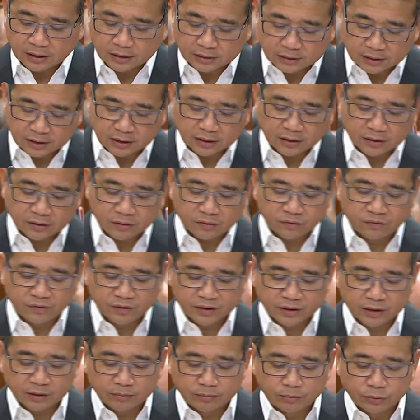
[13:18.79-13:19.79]
in turn
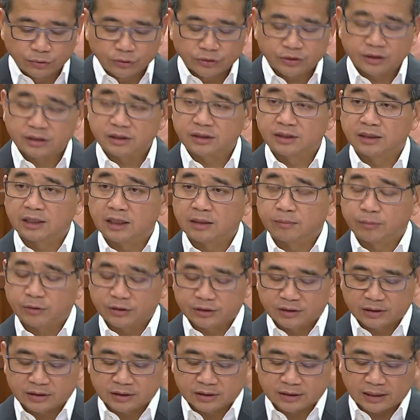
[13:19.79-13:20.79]
further boosts
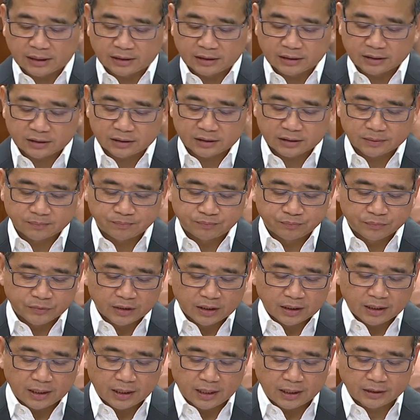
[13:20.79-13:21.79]
Singapore's status
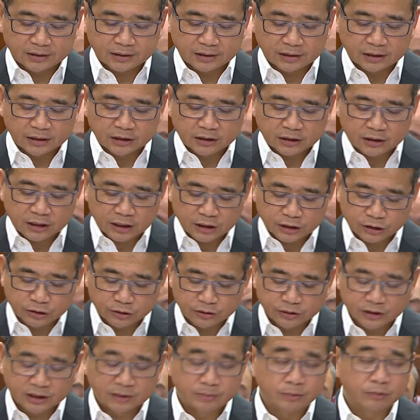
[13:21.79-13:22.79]
as an
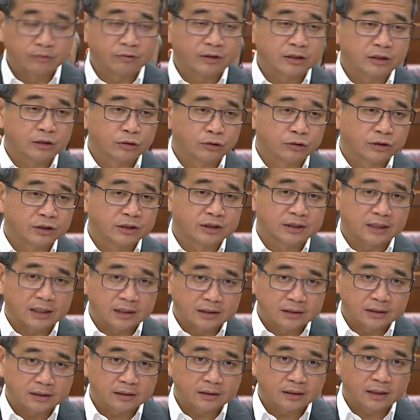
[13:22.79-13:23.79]
international dispute resolution
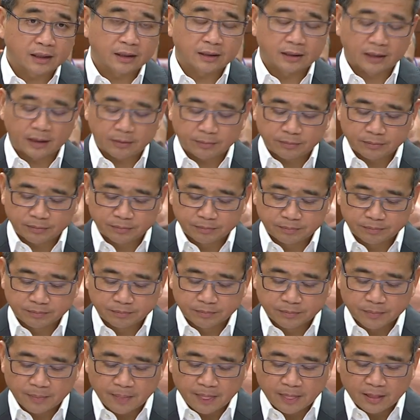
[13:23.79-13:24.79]
center and hub,
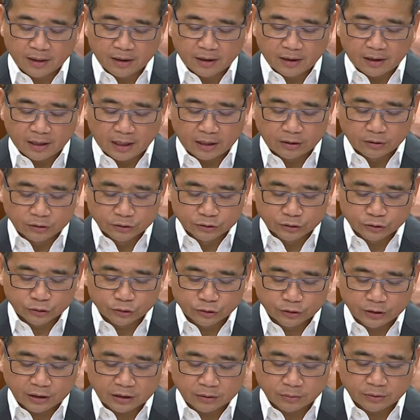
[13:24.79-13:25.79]
and also
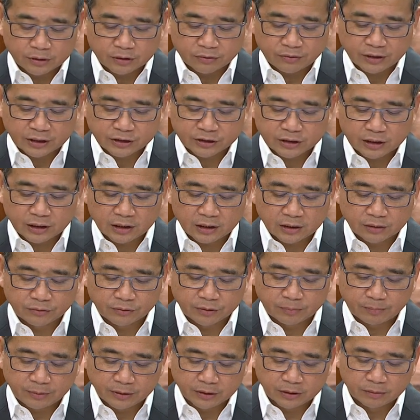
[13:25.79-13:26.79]
together with the RECJA
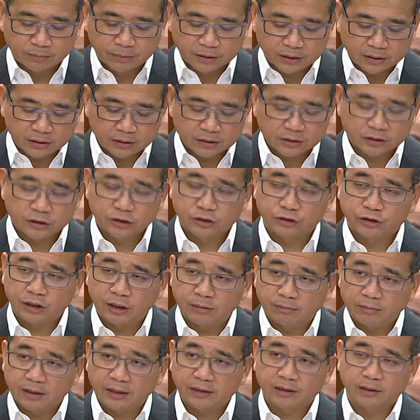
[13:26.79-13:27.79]
repeal bill,
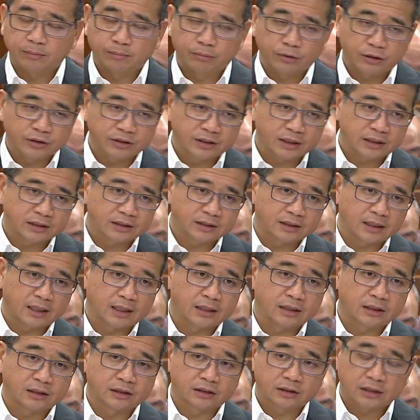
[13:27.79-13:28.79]
streamline the process
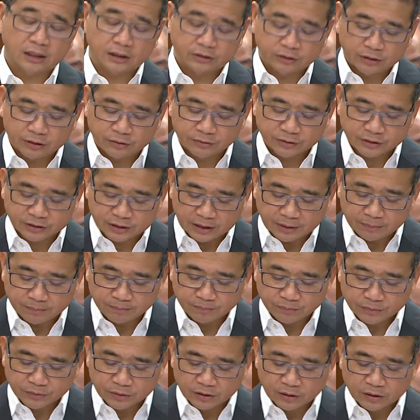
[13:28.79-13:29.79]
and statutory
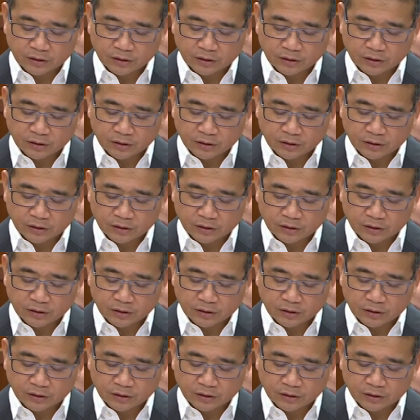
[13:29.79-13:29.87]
regime